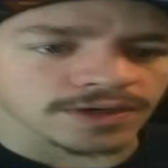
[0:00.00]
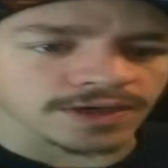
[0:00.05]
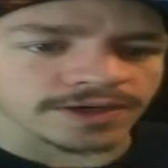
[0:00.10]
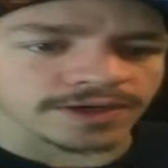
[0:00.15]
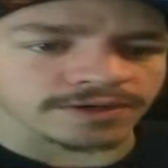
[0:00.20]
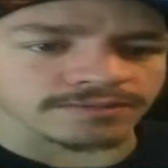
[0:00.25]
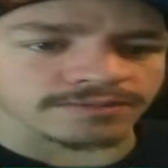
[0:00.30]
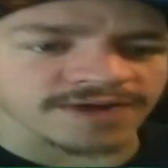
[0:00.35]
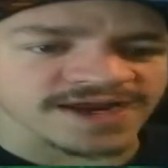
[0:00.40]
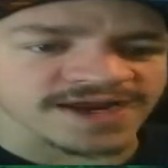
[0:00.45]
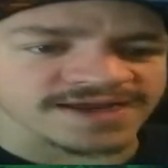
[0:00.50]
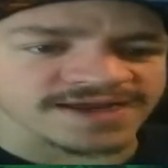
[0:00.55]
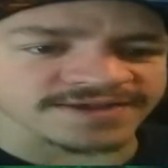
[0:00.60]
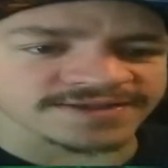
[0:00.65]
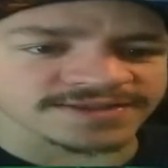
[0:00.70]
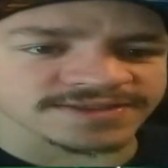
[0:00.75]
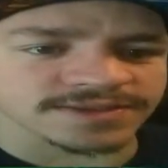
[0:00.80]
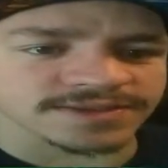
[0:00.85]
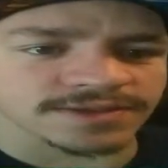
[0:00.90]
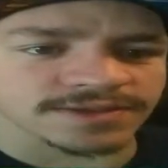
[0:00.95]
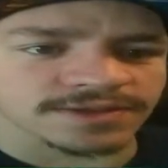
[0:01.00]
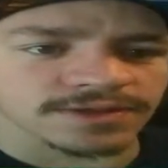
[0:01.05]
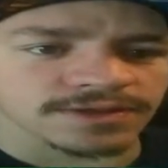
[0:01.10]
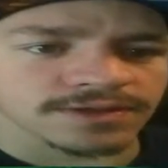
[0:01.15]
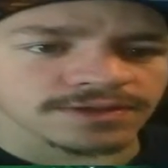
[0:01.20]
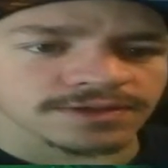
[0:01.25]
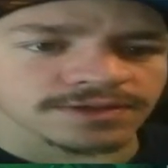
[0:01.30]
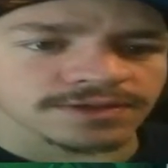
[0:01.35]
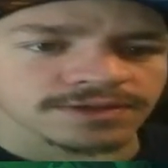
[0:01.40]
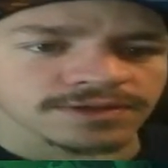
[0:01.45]
I could raise
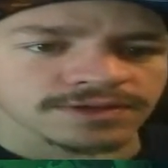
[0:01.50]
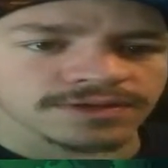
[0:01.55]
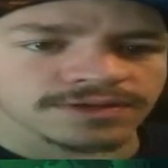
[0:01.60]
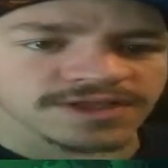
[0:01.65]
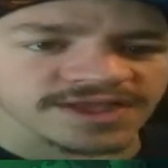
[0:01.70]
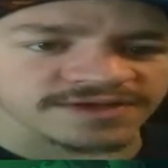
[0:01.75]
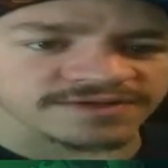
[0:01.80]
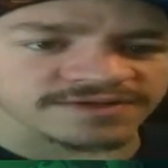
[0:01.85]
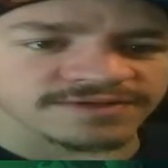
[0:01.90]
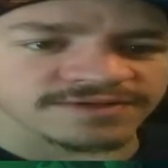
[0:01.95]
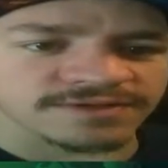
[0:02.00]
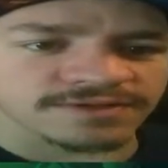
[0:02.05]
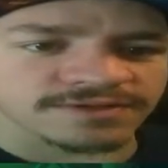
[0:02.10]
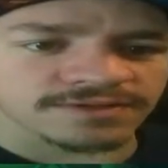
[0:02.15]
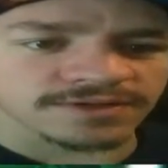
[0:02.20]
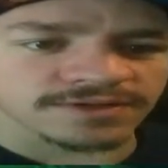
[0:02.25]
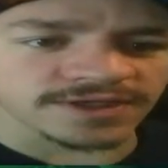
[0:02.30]
this.